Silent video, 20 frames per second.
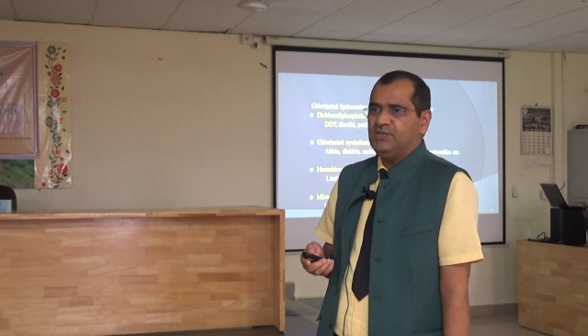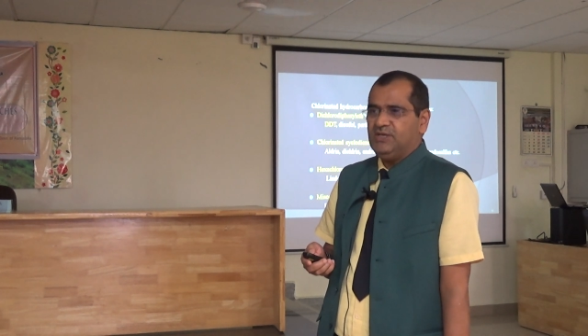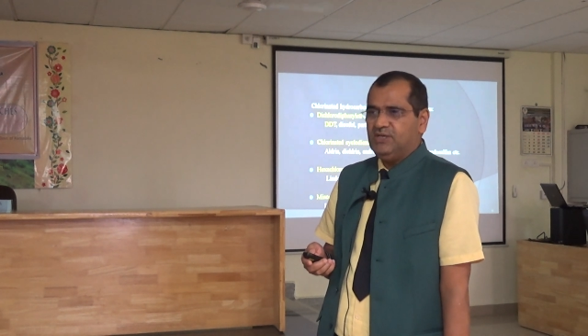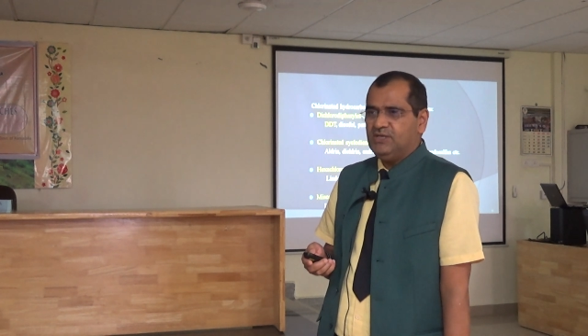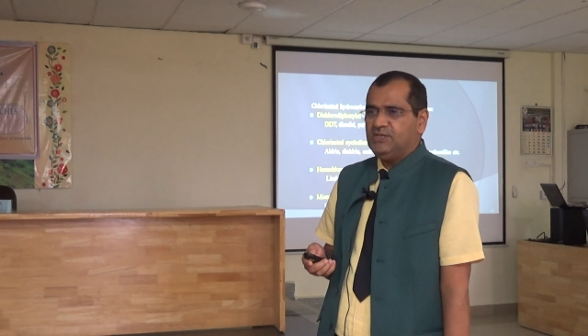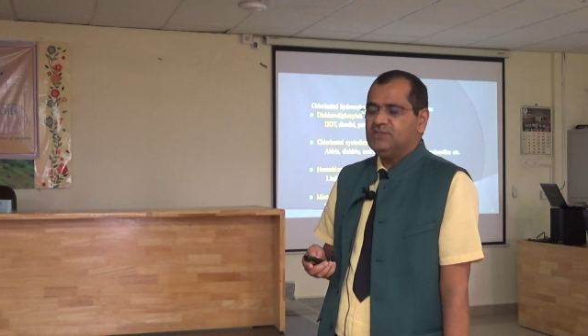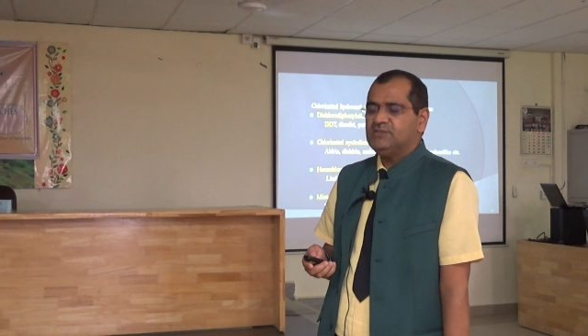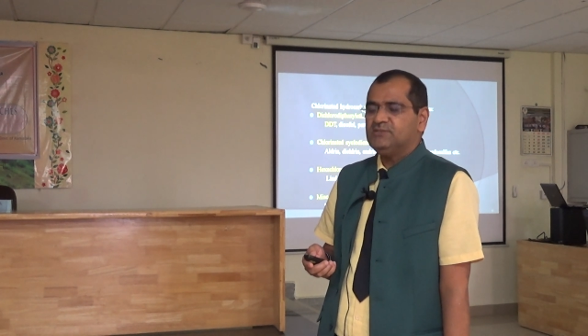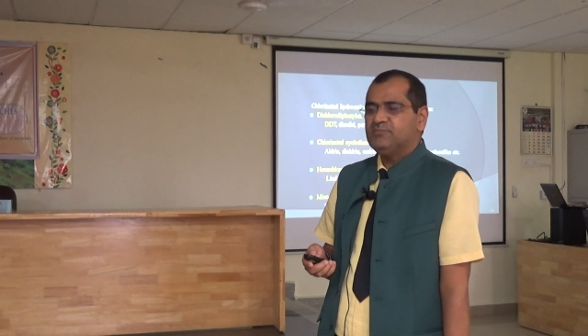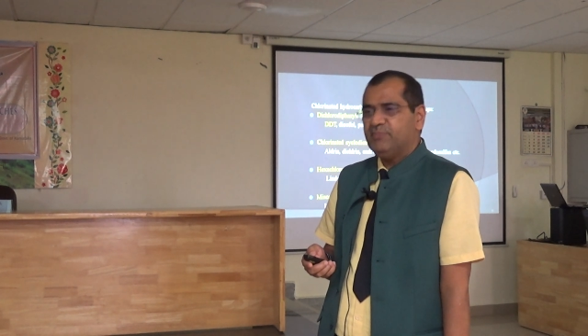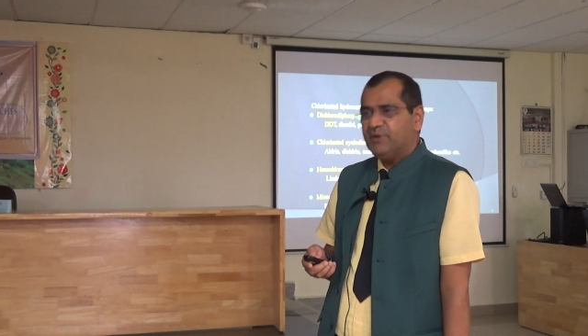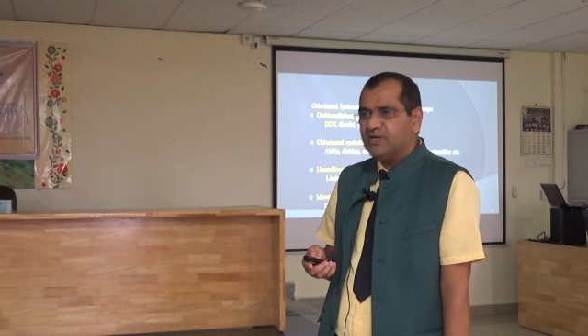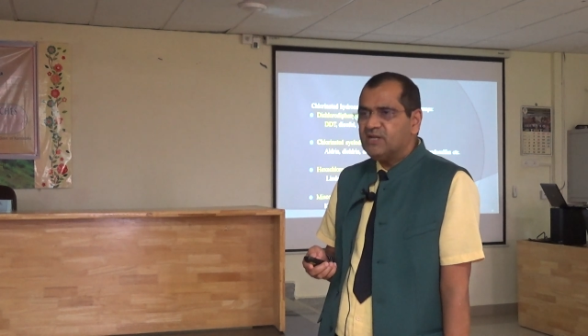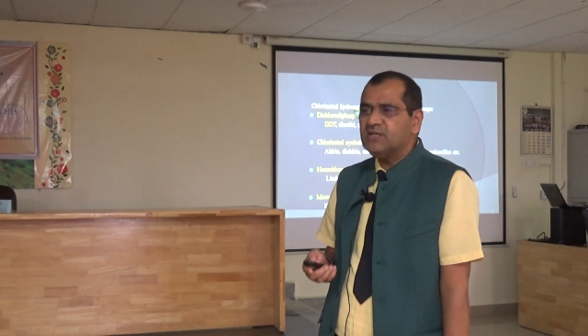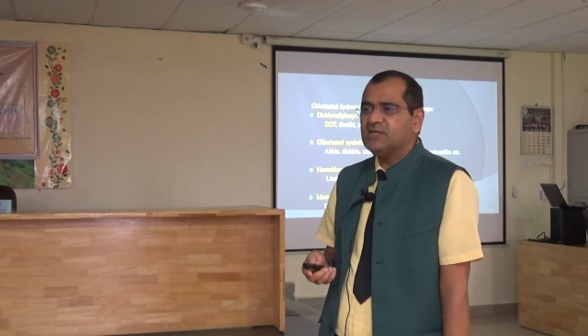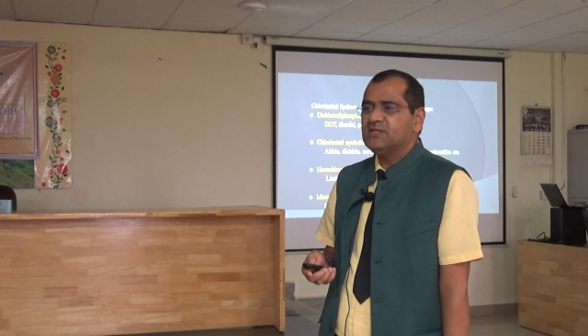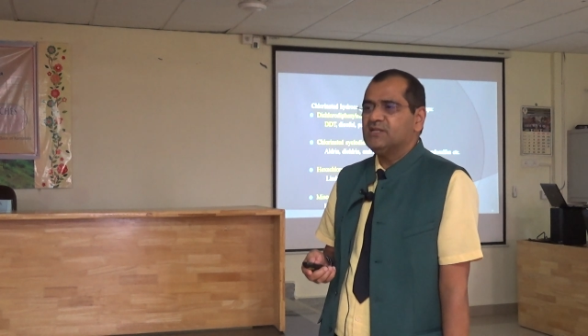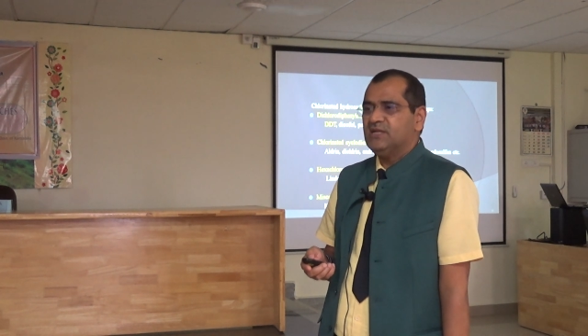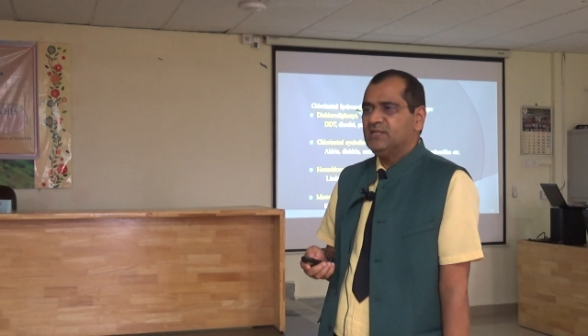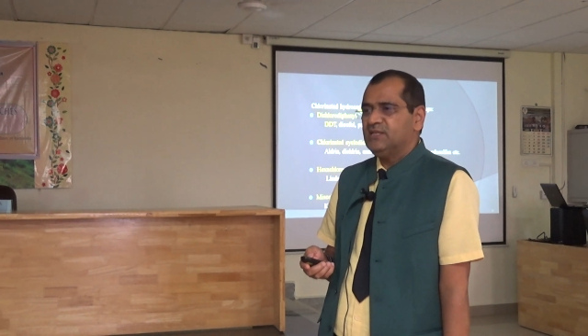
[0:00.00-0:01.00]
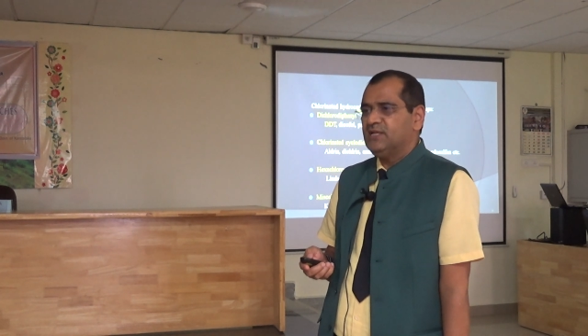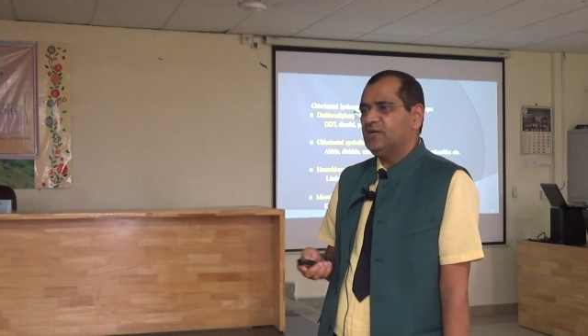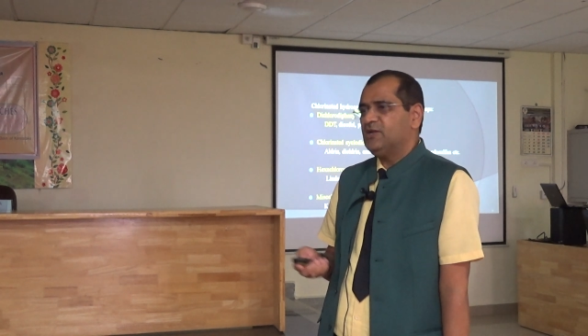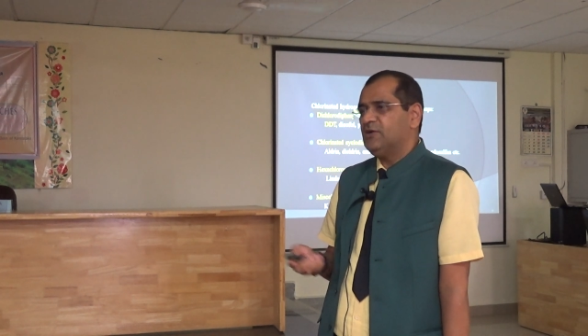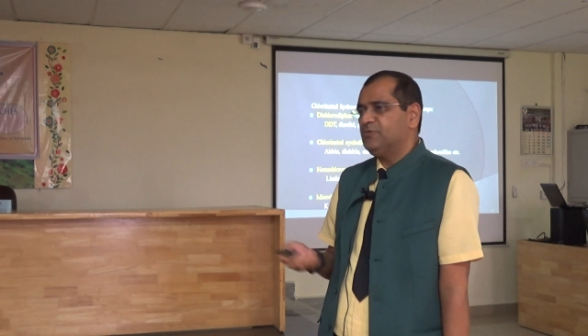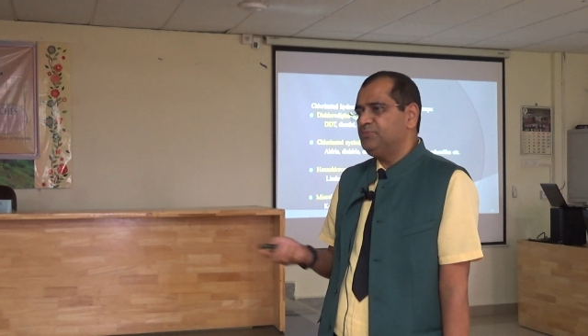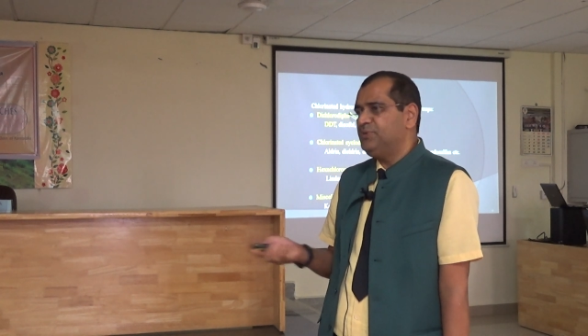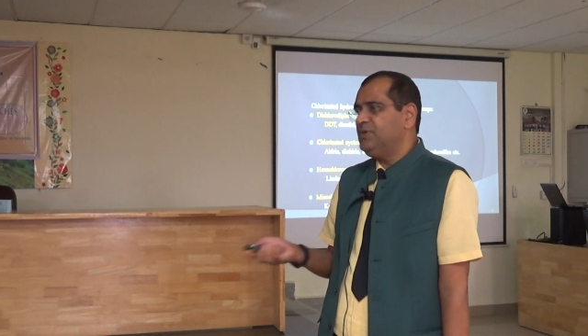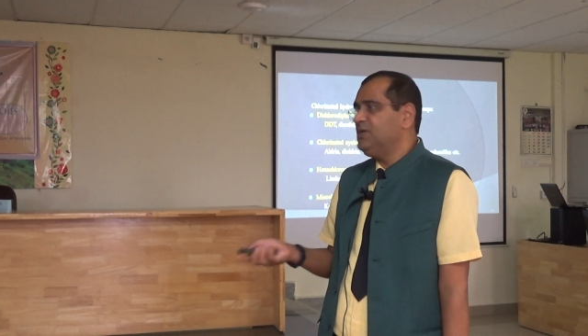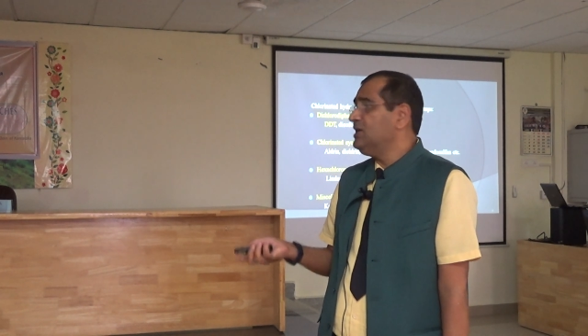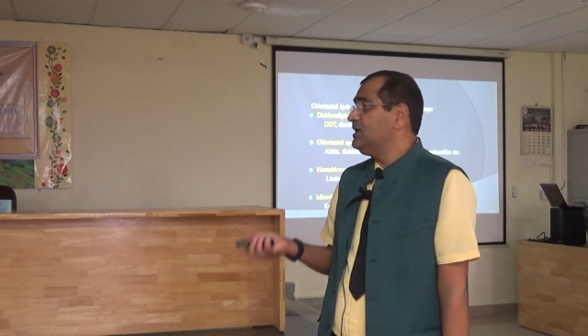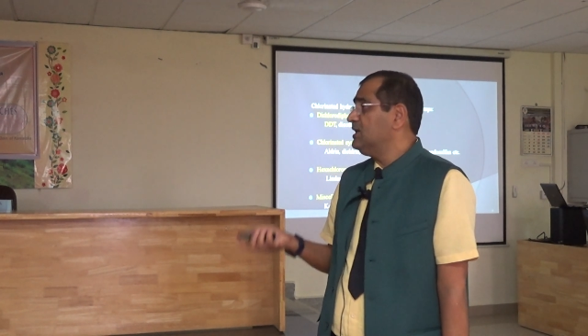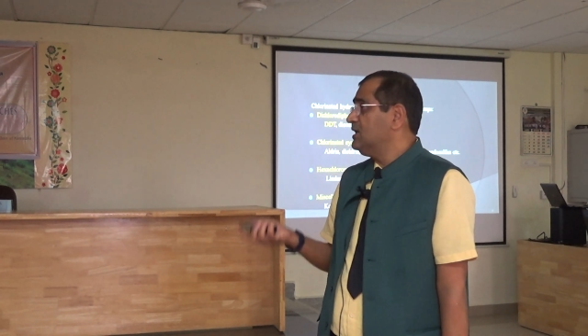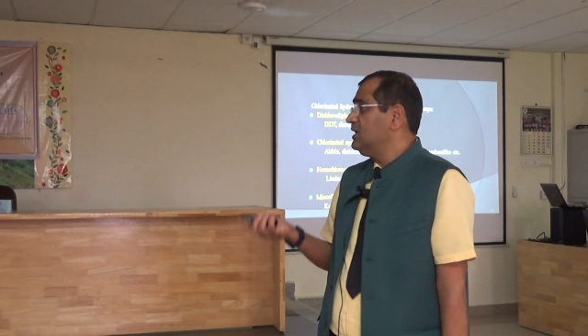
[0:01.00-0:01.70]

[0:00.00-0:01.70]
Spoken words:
is better than that of the